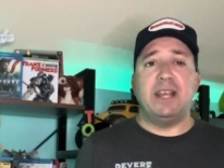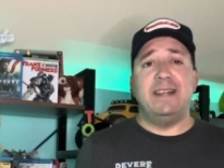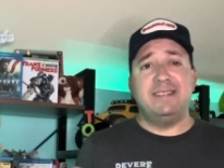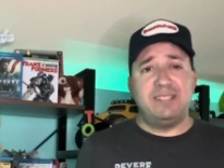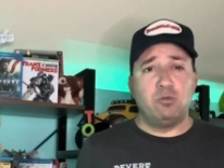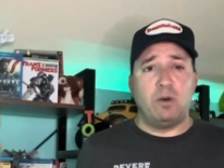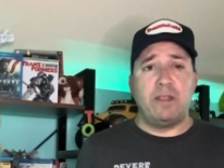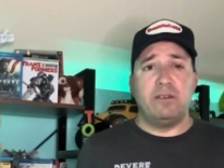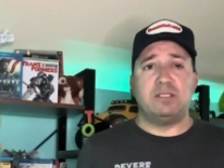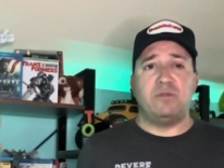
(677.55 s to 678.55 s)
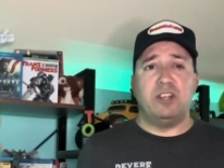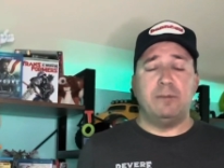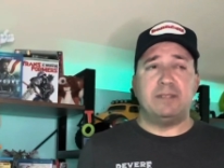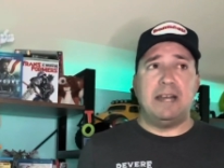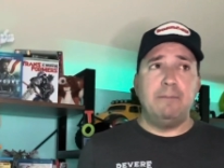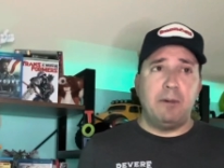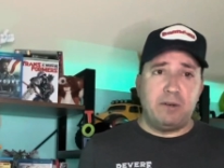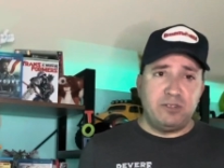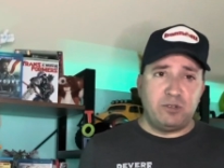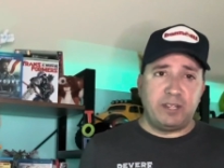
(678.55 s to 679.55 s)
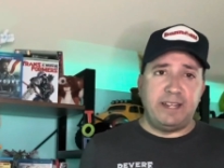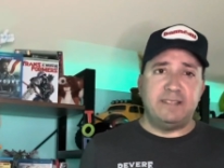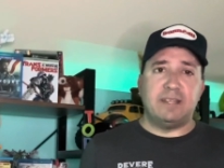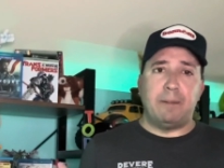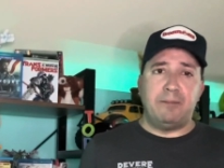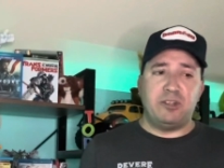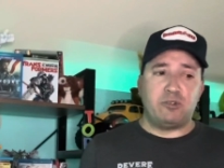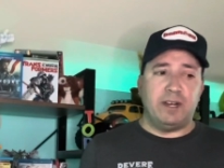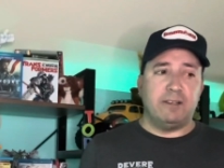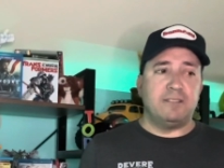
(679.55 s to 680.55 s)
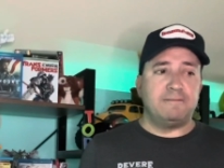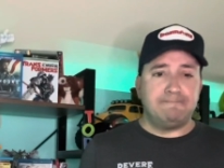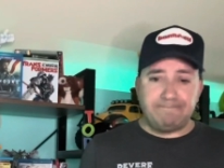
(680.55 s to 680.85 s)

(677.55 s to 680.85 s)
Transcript: And this is one of those films. I remember when it was released, I remember the trailers.